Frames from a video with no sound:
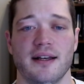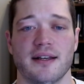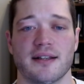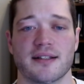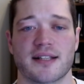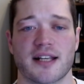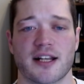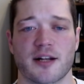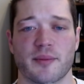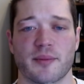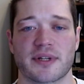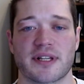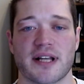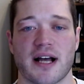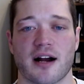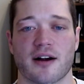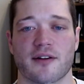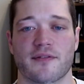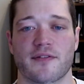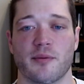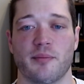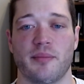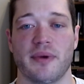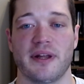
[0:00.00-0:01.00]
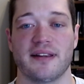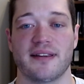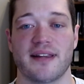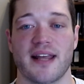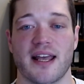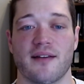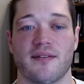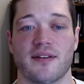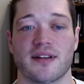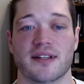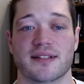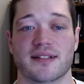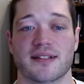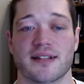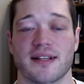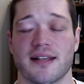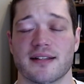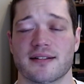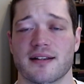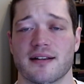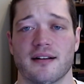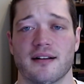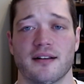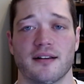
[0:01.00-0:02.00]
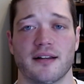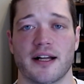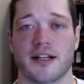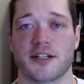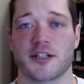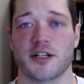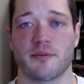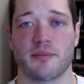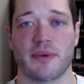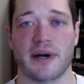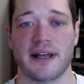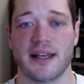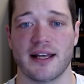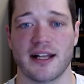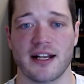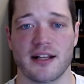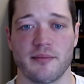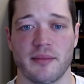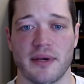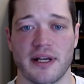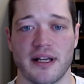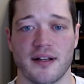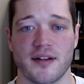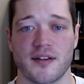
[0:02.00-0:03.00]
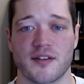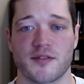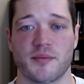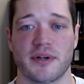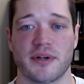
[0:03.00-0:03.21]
Cinematographer Ben Davis isn't a legend by any means,